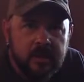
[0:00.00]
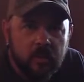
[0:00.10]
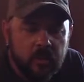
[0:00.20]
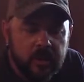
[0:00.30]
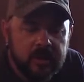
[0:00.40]

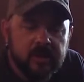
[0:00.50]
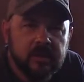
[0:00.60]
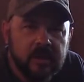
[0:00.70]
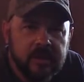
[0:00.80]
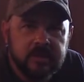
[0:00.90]
We're in
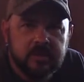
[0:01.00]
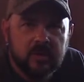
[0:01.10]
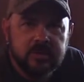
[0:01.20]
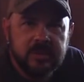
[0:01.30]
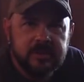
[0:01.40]
Kentucky,
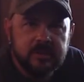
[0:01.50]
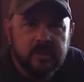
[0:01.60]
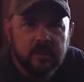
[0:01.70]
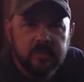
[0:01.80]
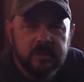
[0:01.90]
so the season
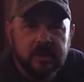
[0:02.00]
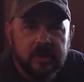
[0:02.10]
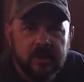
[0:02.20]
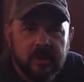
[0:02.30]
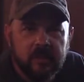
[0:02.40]
comes in
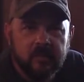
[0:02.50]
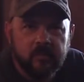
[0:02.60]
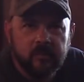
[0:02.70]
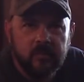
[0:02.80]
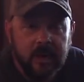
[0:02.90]
here.
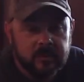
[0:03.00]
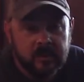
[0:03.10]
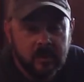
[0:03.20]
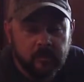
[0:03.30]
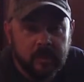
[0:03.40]

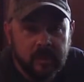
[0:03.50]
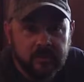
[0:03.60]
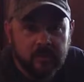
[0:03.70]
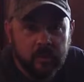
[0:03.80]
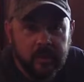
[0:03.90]
Actually comes in
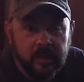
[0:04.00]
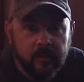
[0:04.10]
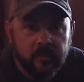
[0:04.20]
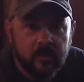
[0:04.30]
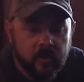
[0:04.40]
less than a week,
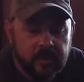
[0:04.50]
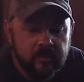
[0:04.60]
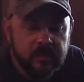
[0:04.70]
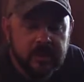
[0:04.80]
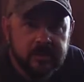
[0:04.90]
comes in a week
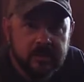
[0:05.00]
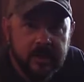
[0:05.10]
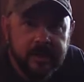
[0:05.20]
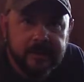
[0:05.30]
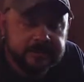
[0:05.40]
from yesterday.